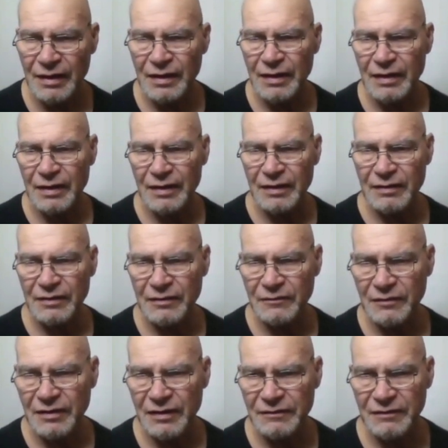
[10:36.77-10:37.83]
And then
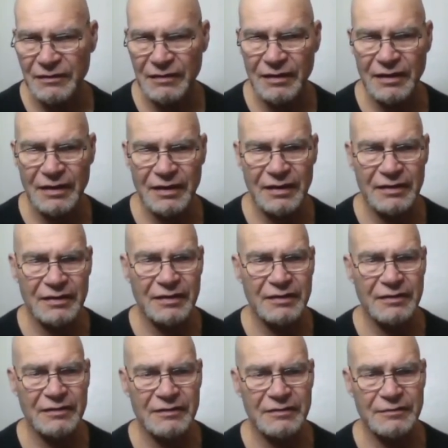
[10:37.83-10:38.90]
we have a line
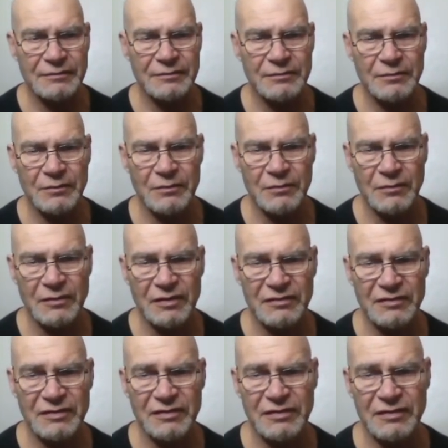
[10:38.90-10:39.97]
here,
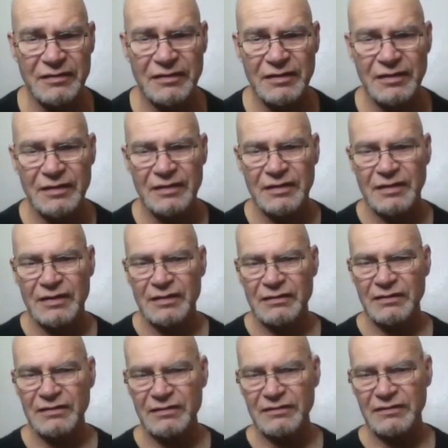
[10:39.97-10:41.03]
which in
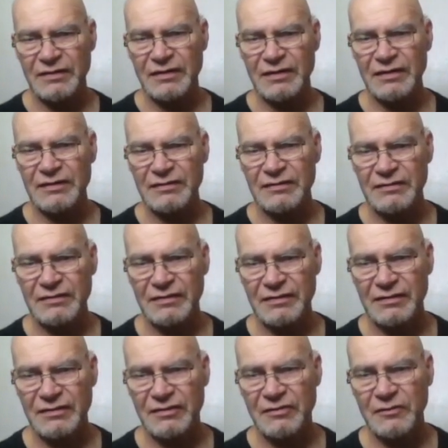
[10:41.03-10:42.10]
Qlik Designs,
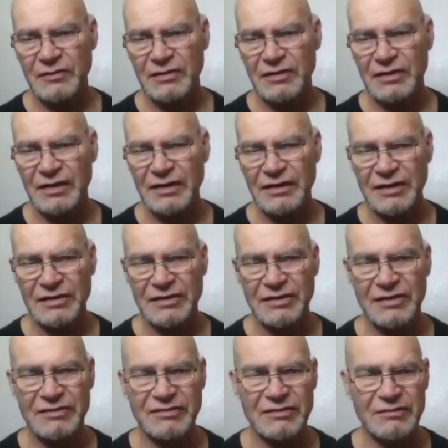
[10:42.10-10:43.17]
you want a line like
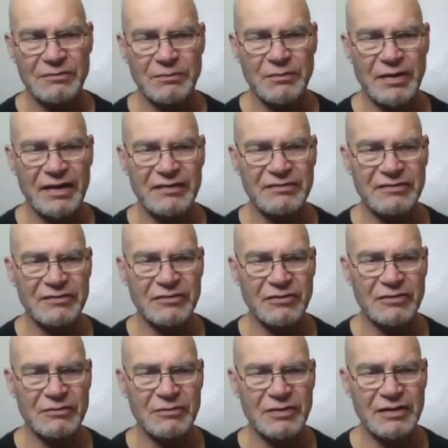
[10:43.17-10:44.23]
this, is basically going
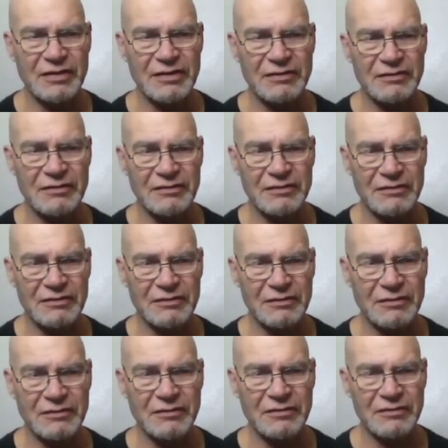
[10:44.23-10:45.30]
to be
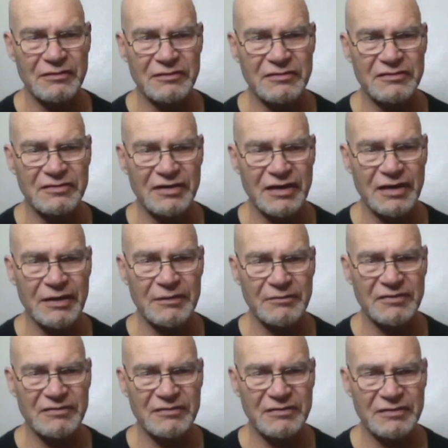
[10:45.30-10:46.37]
going to your
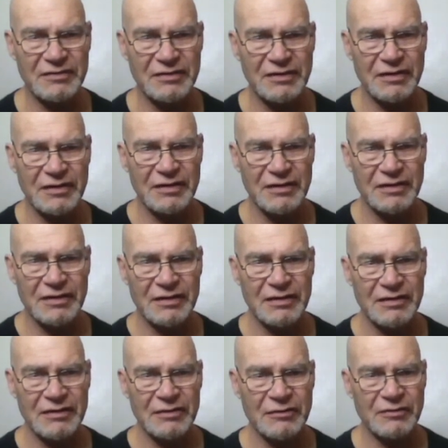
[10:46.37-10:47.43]
shapes,
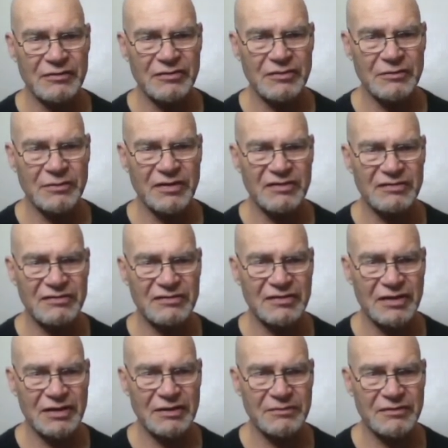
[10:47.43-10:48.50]
going to your basic
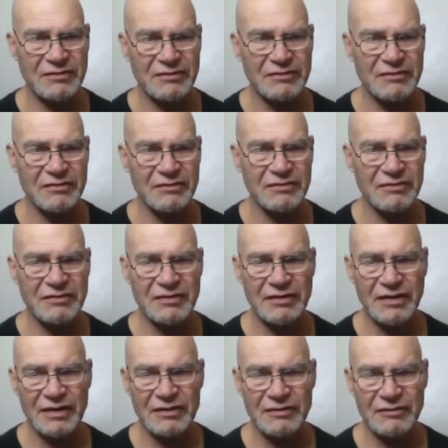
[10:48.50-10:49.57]
shapes, choosing
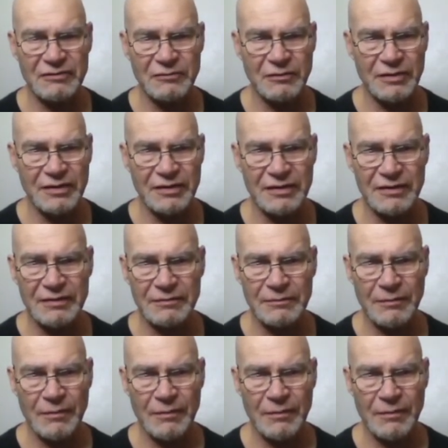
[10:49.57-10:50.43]
a square,